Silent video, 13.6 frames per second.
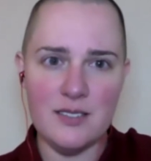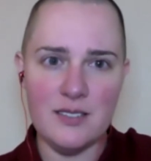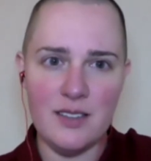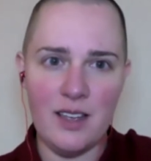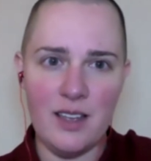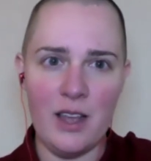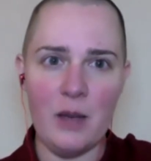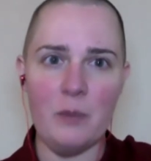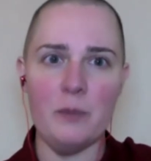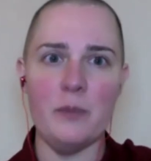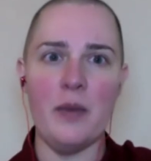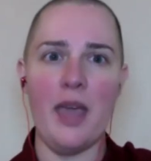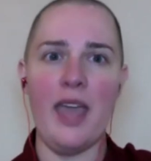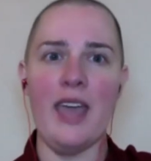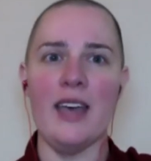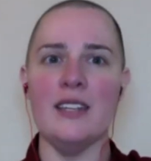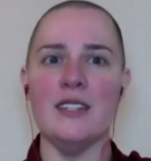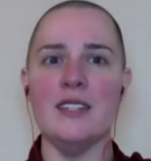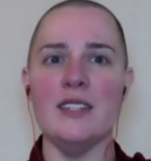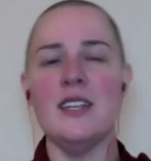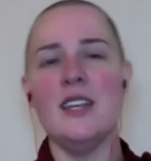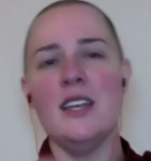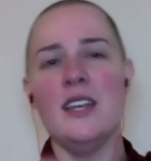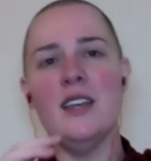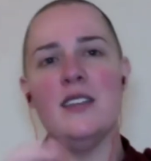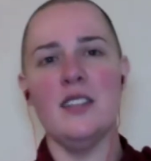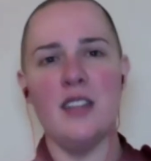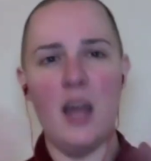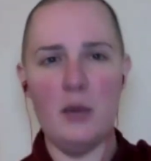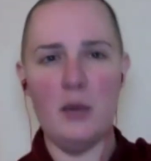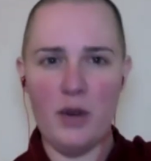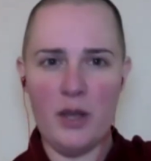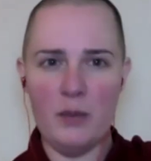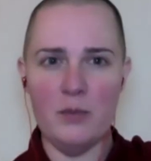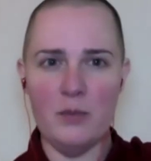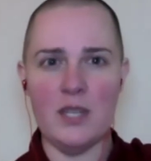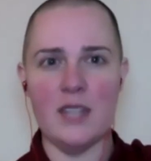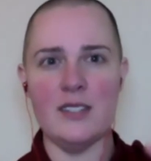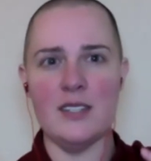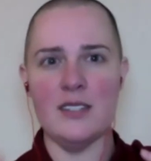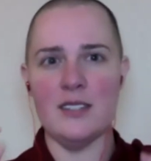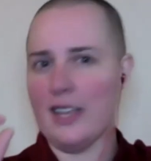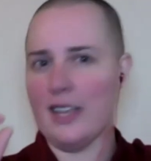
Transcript: Um, and the Lamrim doesn't